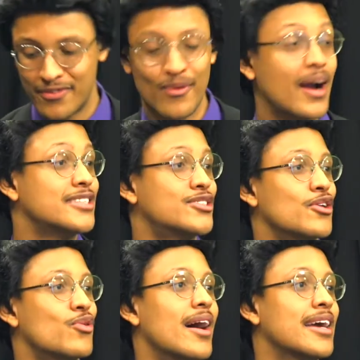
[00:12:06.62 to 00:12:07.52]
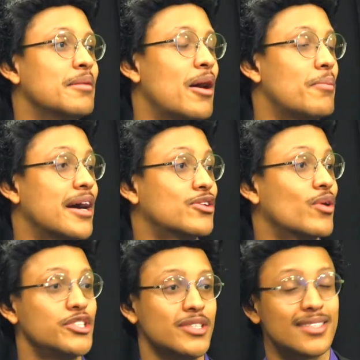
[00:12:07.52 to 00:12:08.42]
before I start crying about my
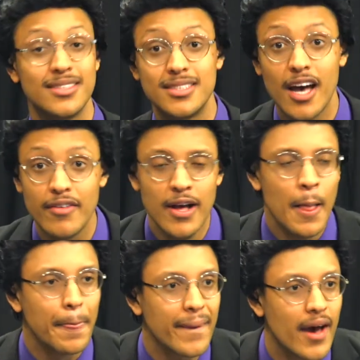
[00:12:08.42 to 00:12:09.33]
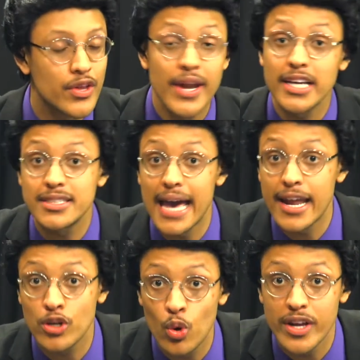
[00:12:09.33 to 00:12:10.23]
crushes and stuff. The next
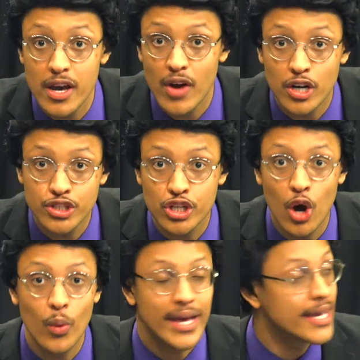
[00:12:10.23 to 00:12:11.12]
category of our show